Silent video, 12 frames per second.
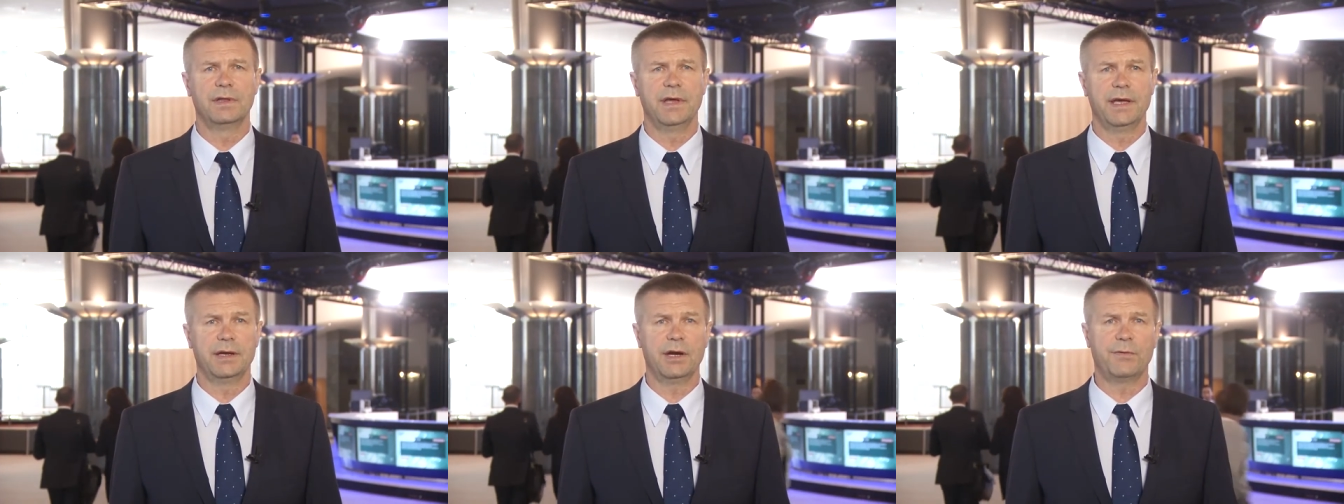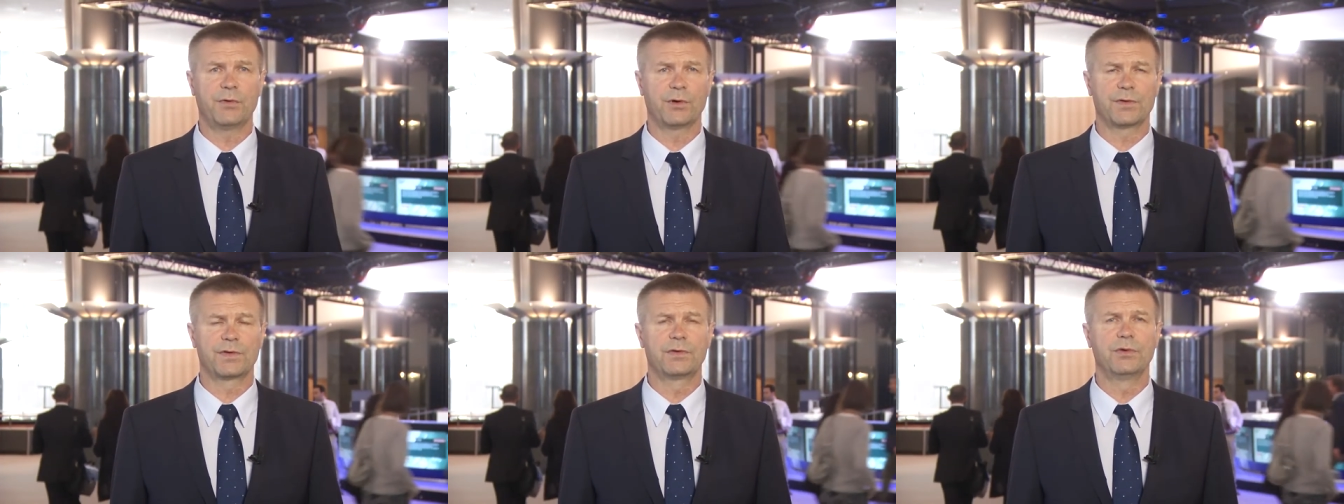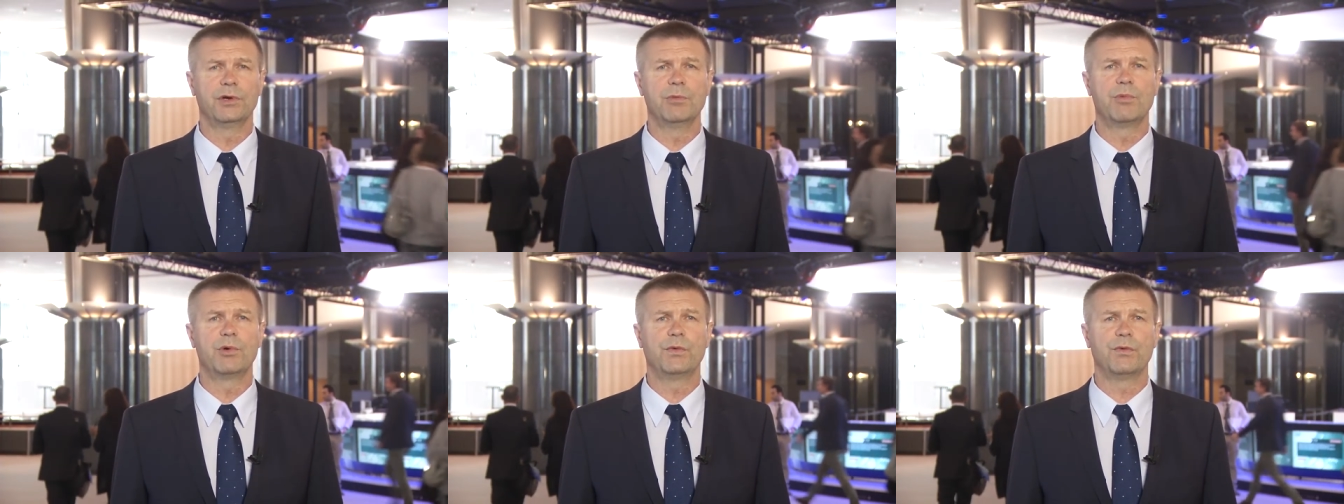their efforts to
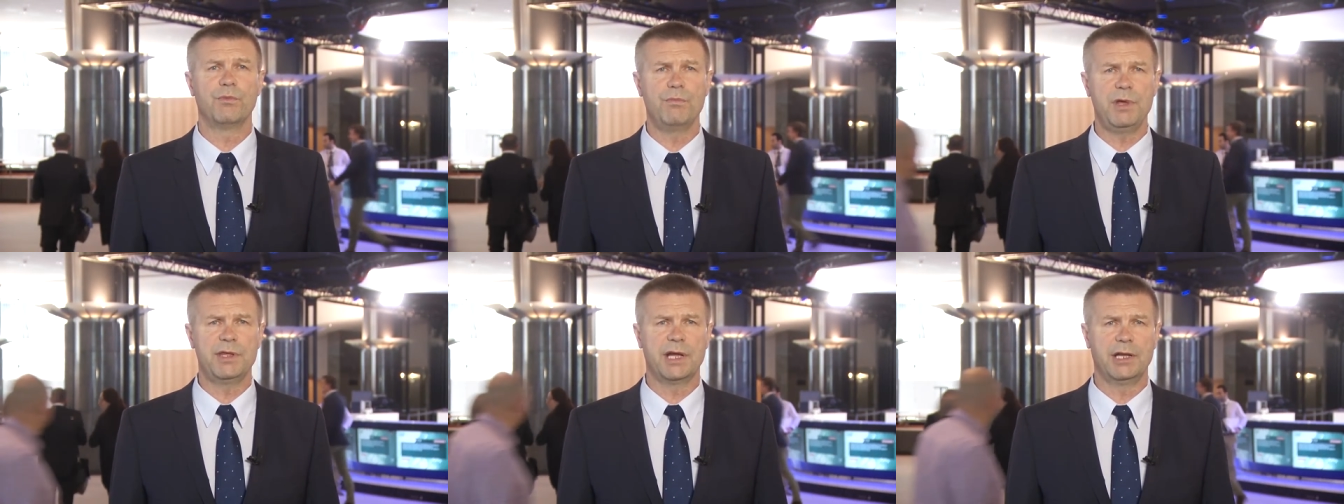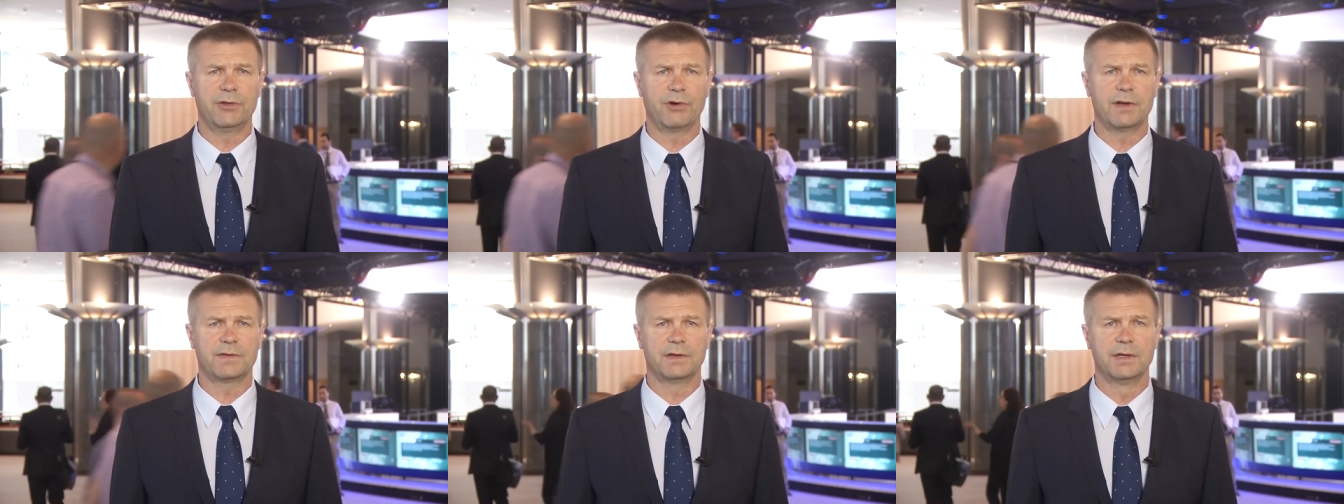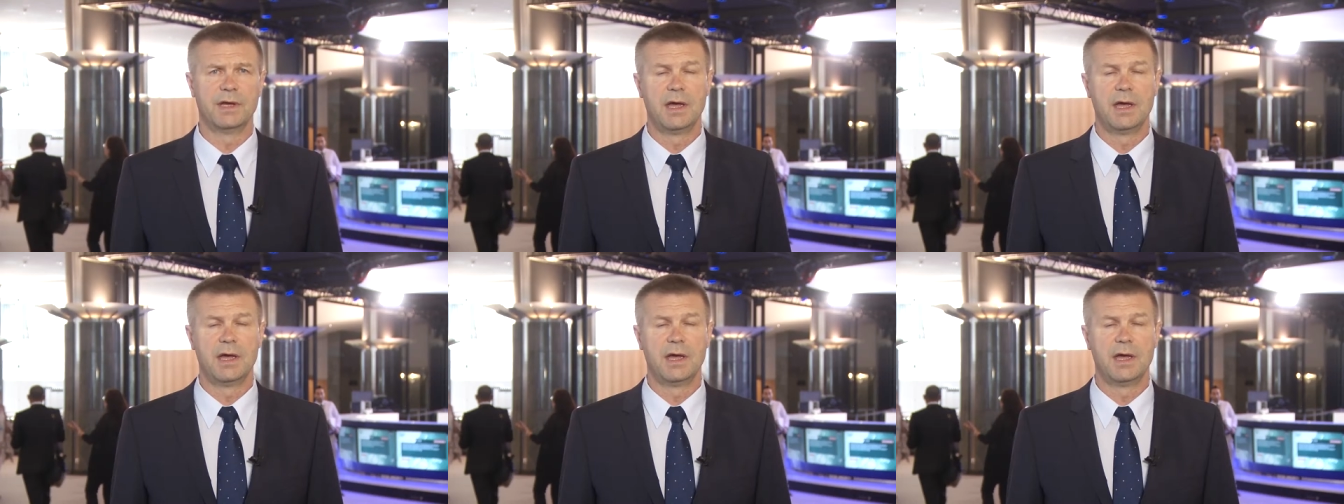improve media literacy